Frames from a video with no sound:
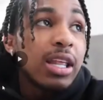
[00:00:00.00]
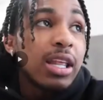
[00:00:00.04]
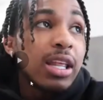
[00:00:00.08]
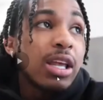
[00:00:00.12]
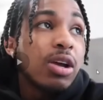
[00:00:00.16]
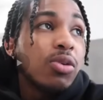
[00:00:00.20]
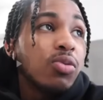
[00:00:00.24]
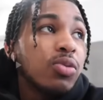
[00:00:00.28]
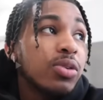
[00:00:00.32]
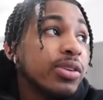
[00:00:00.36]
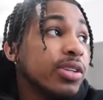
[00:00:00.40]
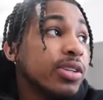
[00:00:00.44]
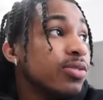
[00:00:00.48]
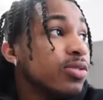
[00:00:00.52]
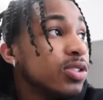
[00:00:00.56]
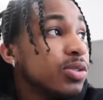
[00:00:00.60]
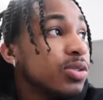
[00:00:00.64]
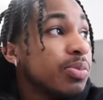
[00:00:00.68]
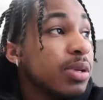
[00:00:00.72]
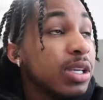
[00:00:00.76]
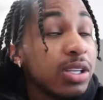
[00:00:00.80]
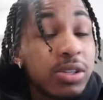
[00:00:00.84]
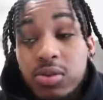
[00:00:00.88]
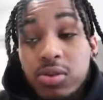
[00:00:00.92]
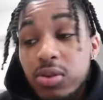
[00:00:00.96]
Yeah, we need to
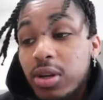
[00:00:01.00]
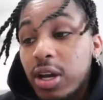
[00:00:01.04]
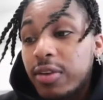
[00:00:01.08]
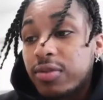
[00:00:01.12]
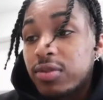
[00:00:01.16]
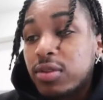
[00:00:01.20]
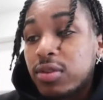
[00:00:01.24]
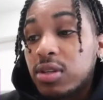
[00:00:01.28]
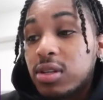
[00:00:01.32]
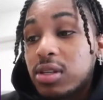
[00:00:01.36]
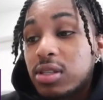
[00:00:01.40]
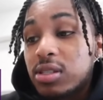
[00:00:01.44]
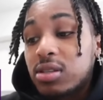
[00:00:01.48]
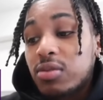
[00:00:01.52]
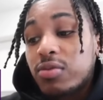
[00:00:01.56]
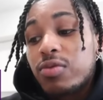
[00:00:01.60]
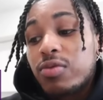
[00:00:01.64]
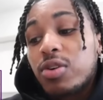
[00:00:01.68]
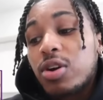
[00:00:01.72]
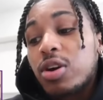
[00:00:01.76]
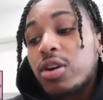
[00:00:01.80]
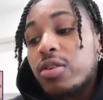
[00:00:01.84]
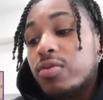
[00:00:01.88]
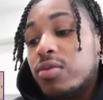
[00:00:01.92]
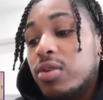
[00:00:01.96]
speak to her after this. I'm
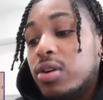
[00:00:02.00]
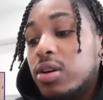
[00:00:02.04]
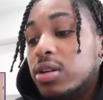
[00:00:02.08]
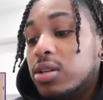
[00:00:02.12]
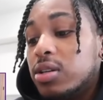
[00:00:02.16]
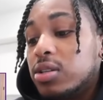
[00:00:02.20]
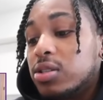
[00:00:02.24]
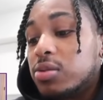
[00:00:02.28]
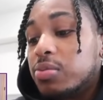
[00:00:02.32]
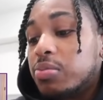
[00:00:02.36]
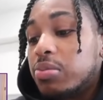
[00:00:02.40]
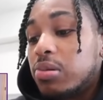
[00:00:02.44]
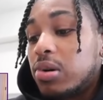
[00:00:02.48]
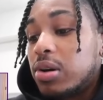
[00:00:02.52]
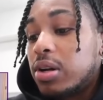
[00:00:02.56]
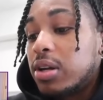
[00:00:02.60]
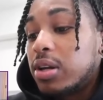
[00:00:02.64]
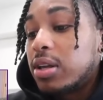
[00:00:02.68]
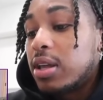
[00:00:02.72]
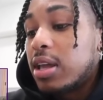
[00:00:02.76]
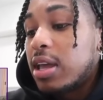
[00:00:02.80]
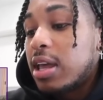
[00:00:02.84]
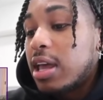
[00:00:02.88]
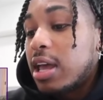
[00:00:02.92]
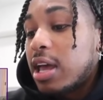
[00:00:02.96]
very, very
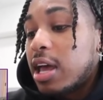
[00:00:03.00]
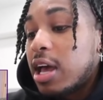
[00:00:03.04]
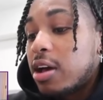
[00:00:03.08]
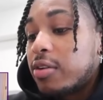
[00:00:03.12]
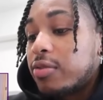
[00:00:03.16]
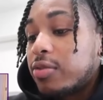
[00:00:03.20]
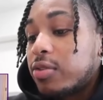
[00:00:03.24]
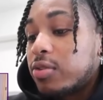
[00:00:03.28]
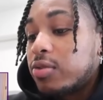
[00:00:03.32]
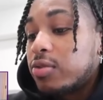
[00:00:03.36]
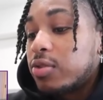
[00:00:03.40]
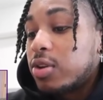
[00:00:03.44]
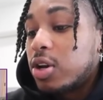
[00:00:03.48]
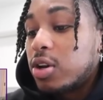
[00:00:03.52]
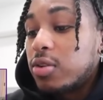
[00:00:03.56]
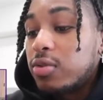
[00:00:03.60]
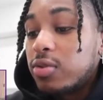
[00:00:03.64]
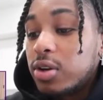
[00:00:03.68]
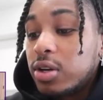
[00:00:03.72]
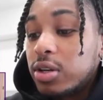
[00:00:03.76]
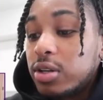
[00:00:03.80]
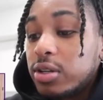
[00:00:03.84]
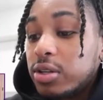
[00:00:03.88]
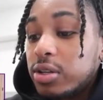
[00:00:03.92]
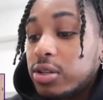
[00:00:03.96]
disappointed. I feel
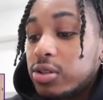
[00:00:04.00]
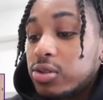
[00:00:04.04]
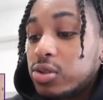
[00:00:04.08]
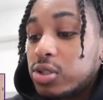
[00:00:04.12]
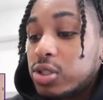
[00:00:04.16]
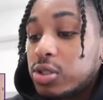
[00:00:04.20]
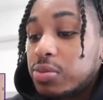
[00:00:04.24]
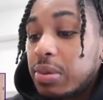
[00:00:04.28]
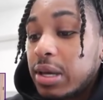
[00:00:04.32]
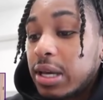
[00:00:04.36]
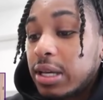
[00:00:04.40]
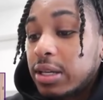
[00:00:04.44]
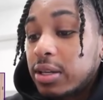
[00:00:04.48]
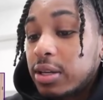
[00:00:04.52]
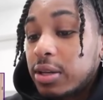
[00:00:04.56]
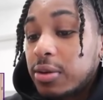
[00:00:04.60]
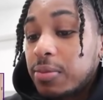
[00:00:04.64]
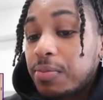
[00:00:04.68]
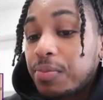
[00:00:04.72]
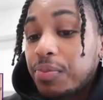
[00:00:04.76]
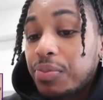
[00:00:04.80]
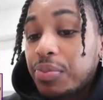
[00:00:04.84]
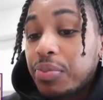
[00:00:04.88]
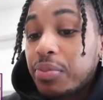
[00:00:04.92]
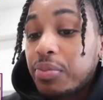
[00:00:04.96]
very, very
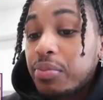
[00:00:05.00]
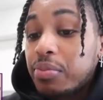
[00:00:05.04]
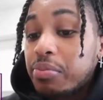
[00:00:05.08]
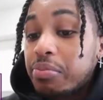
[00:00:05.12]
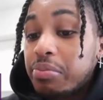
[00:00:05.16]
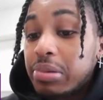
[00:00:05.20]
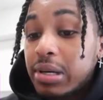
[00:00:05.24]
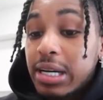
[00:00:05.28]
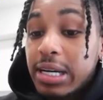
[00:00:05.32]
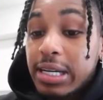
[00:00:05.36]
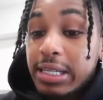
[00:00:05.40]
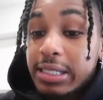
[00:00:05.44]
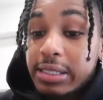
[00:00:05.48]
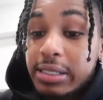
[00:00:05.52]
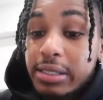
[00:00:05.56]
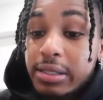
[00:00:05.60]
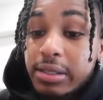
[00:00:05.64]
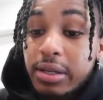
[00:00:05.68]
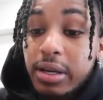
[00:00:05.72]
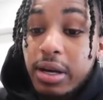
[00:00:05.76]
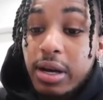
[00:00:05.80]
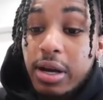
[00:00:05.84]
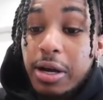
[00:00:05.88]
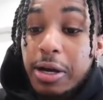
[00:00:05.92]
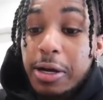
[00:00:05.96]
disrespected. But,
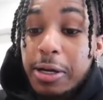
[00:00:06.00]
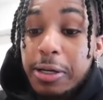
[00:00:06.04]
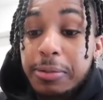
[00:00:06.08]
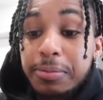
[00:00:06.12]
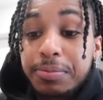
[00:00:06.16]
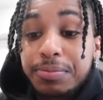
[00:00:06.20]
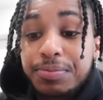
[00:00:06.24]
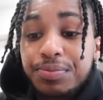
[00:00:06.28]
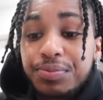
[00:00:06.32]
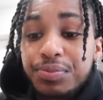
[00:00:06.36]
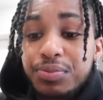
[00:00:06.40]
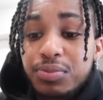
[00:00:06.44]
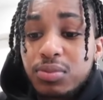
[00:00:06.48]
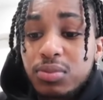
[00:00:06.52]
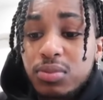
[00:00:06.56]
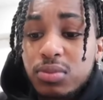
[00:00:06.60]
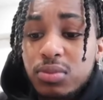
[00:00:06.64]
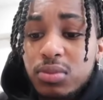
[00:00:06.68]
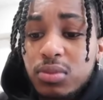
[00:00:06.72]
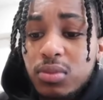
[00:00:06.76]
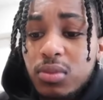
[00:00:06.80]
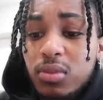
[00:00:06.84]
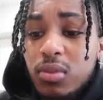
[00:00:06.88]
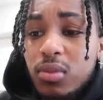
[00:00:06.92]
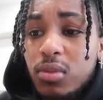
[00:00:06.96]
I'm
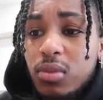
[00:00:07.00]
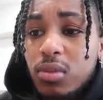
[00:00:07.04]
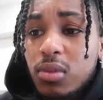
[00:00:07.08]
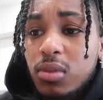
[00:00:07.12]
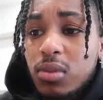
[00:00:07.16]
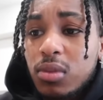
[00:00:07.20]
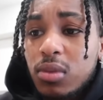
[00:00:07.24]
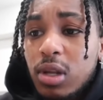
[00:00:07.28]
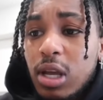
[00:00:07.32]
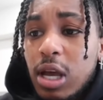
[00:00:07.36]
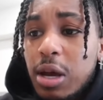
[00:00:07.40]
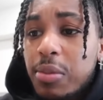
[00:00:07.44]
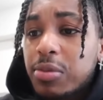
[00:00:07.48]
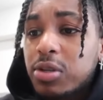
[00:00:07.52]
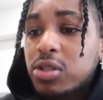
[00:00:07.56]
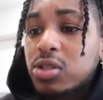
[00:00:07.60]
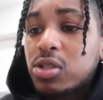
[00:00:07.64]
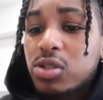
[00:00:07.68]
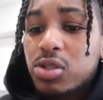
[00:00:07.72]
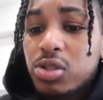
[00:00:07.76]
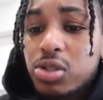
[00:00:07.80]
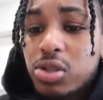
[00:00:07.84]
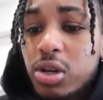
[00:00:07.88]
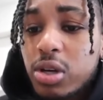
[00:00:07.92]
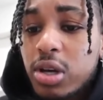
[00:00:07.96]
going to
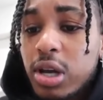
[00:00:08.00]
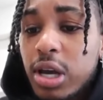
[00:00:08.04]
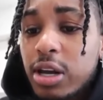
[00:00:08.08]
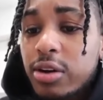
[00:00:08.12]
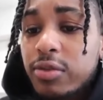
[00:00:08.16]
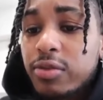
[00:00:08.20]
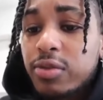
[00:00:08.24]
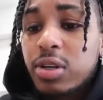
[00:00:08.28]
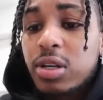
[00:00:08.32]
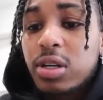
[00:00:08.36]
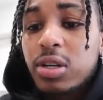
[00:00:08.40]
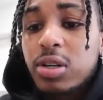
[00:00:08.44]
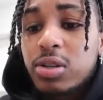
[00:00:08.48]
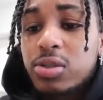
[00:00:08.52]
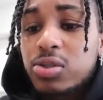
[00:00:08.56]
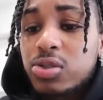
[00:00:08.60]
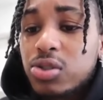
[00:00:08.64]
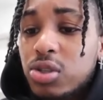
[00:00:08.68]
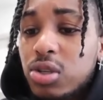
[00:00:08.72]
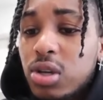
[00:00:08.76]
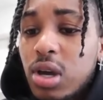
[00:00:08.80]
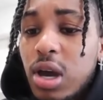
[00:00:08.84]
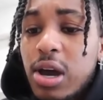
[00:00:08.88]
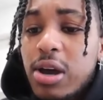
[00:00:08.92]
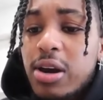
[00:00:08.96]
just show y'all the video,
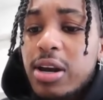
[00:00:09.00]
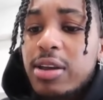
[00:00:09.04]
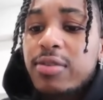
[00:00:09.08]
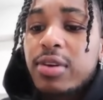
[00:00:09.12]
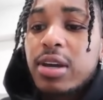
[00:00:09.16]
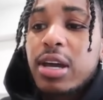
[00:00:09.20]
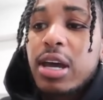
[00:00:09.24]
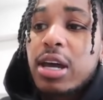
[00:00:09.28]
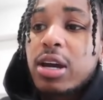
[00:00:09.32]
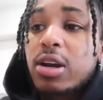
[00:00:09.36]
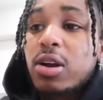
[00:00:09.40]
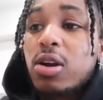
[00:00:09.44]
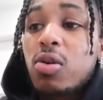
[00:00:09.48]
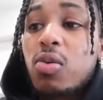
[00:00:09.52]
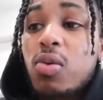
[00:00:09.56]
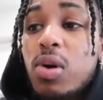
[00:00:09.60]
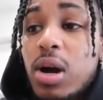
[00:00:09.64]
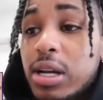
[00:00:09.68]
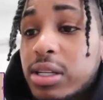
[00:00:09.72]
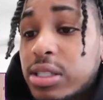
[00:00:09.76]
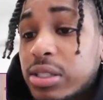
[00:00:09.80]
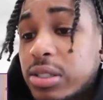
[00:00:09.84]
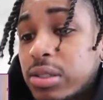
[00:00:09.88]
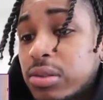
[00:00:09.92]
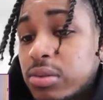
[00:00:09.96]
so y'all don't even got to go
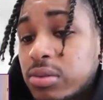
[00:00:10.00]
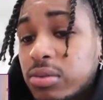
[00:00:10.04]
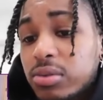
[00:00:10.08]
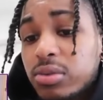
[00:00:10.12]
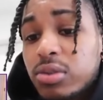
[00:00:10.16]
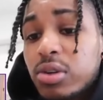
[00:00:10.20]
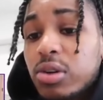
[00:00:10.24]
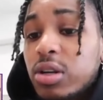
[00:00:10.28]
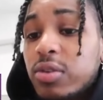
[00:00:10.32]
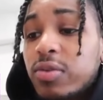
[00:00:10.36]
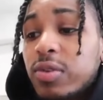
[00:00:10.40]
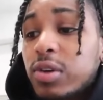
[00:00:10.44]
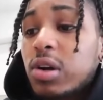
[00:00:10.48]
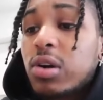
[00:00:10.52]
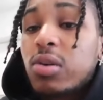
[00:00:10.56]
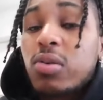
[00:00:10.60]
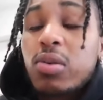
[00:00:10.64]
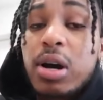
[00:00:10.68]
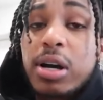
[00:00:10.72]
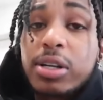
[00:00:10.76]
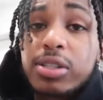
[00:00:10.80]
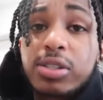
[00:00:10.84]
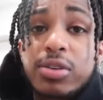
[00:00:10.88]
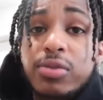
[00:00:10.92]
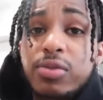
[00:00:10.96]
watch it. Don't even go
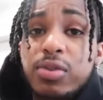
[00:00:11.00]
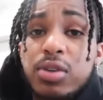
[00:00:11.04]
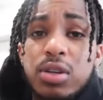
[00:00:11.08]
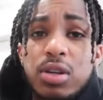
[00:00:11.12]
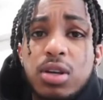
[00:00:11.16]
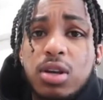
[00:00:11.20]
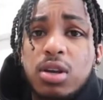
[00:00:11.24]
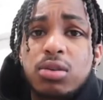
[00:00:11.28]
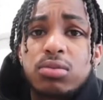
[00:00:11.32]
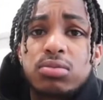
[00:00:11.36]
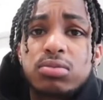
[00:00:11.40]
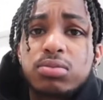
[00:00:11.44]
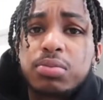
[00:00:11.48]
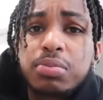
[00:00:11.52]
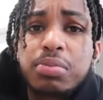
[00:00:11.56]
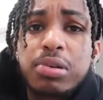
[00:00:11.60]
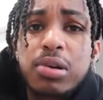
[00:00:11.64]
watch the video.